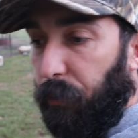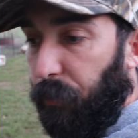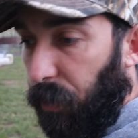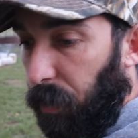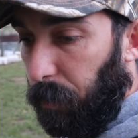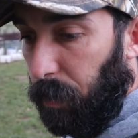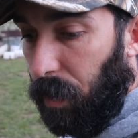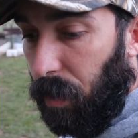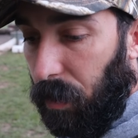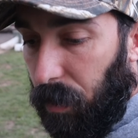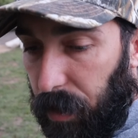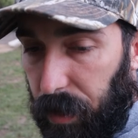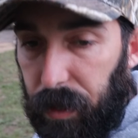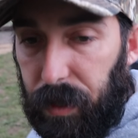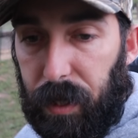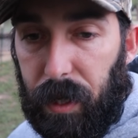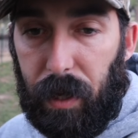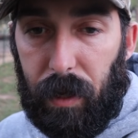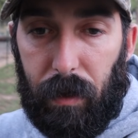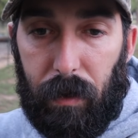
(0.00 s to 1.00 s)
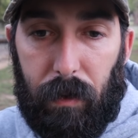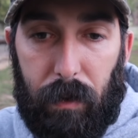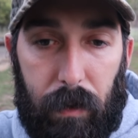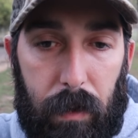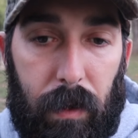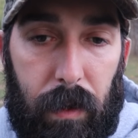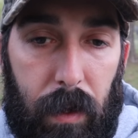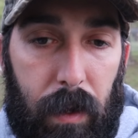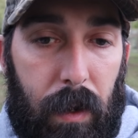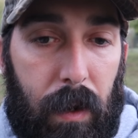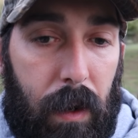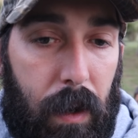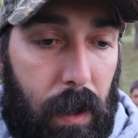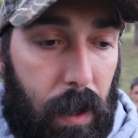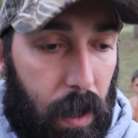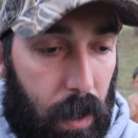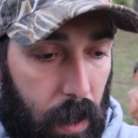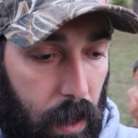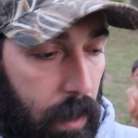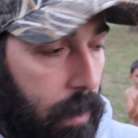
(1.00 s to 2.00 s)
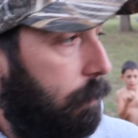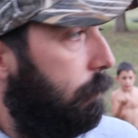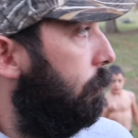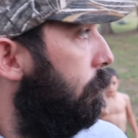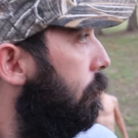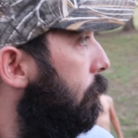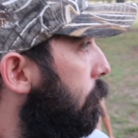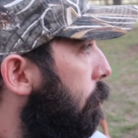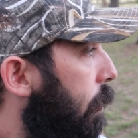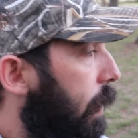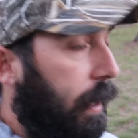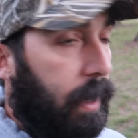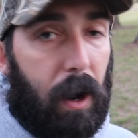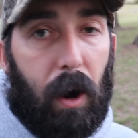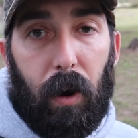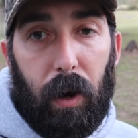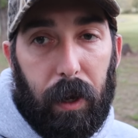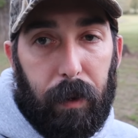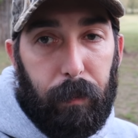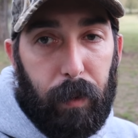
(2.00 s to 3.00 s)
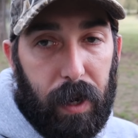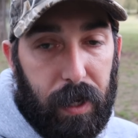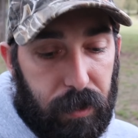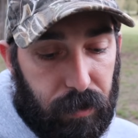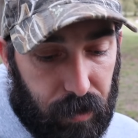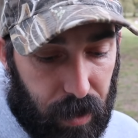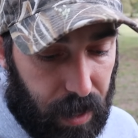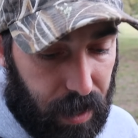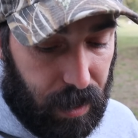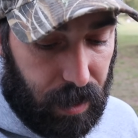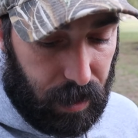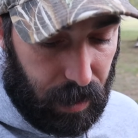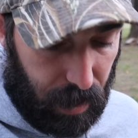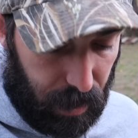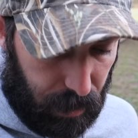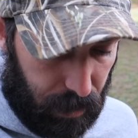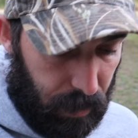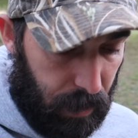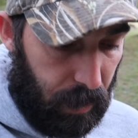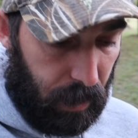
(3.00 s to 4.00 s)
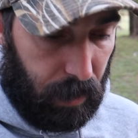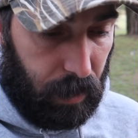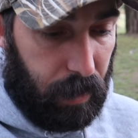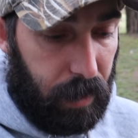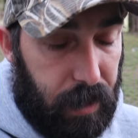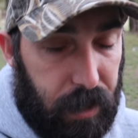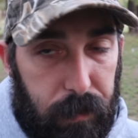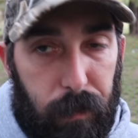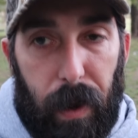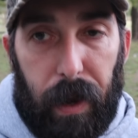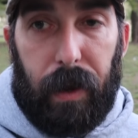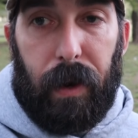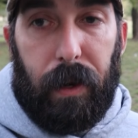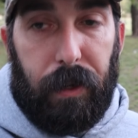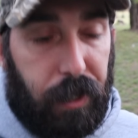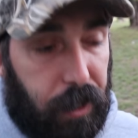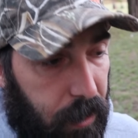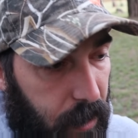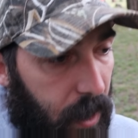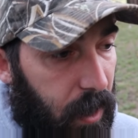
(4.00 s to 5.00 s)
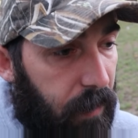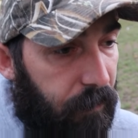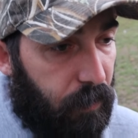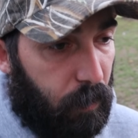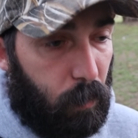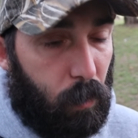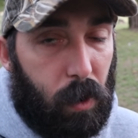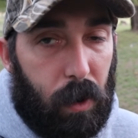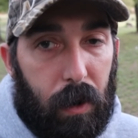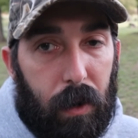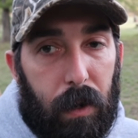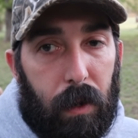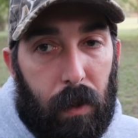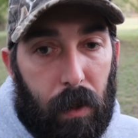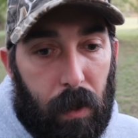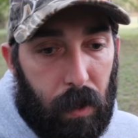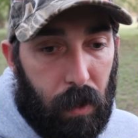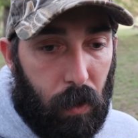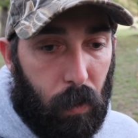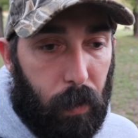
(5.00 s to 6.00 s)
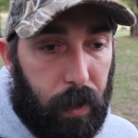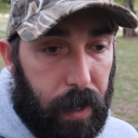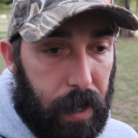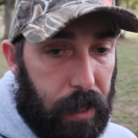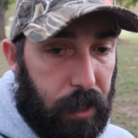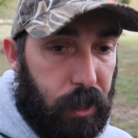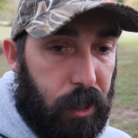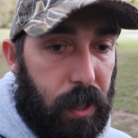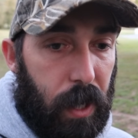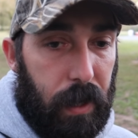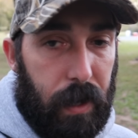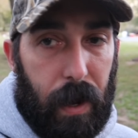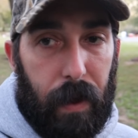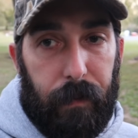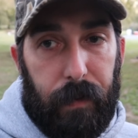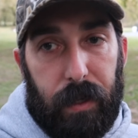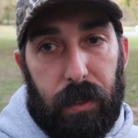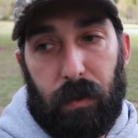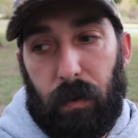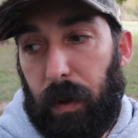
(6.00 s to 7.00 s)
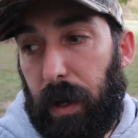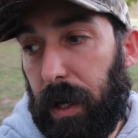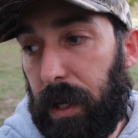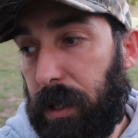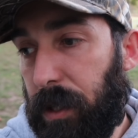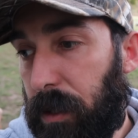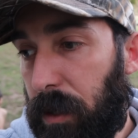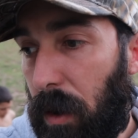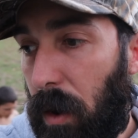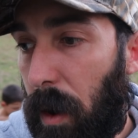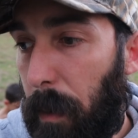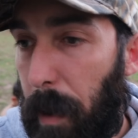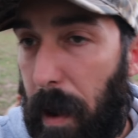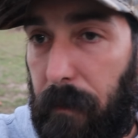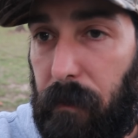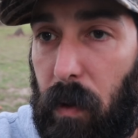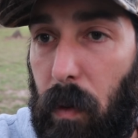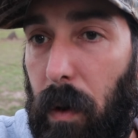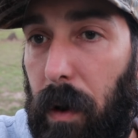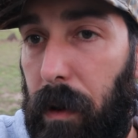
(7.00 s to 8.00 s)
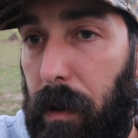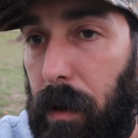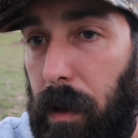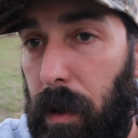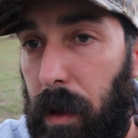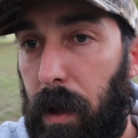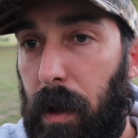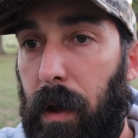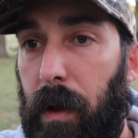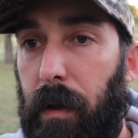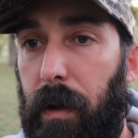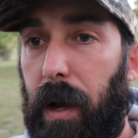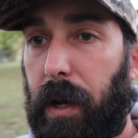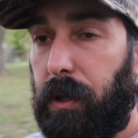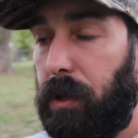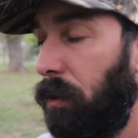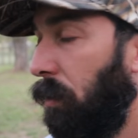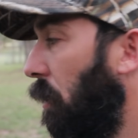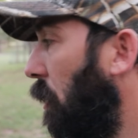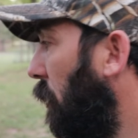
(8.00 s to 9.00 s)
football until my garlic bread's ready that Lindy's making. I just got in from work. We got shut down this week, so I'm having to work extra